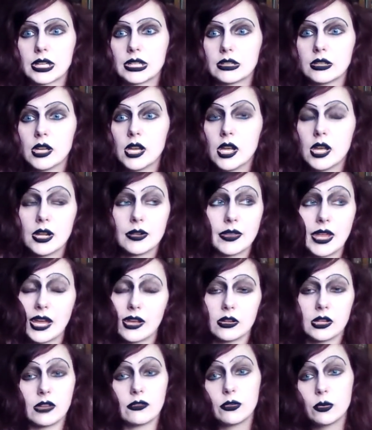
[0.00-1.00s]
And
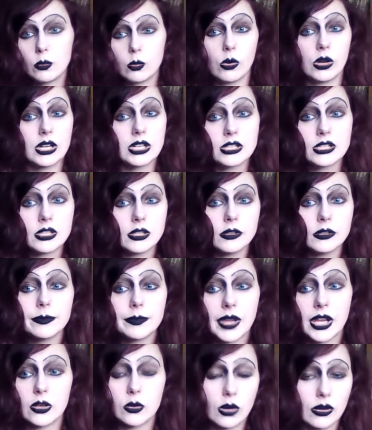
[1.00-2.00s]
hell, if you wanted to
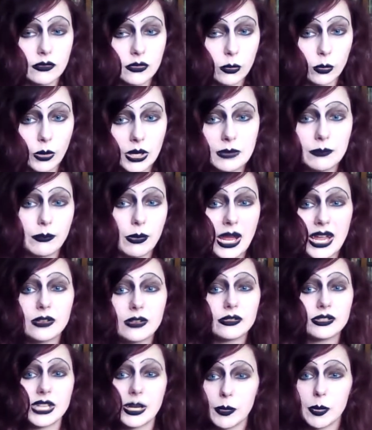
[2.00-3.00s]
and you have the right
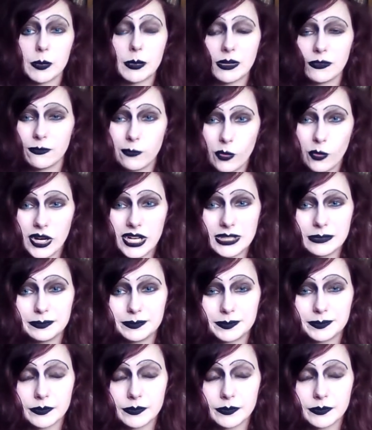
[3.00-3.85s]
Bengal temperament for it,